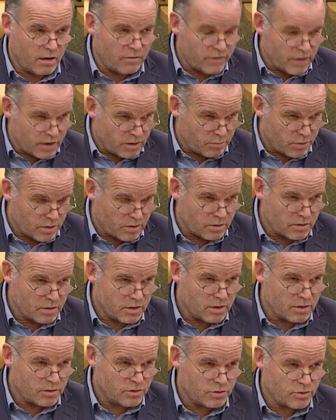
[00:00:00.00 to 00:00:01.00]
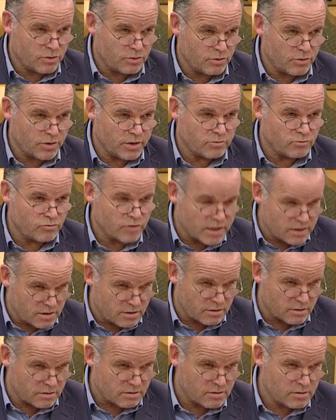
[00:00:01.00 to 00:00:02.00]
available to the
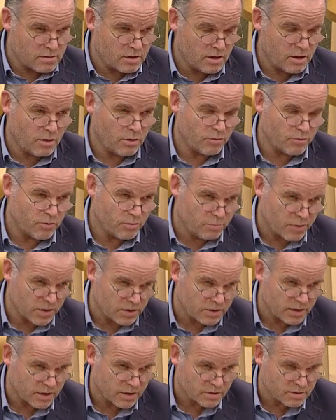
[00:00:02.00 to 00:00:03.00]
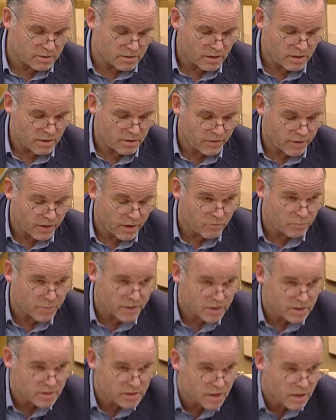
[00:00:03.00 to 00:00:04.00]
residents of the buildings that
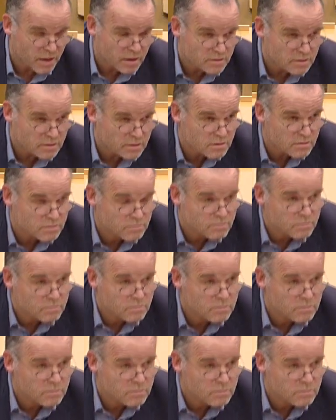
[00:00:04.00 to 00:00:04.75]
have been assessed?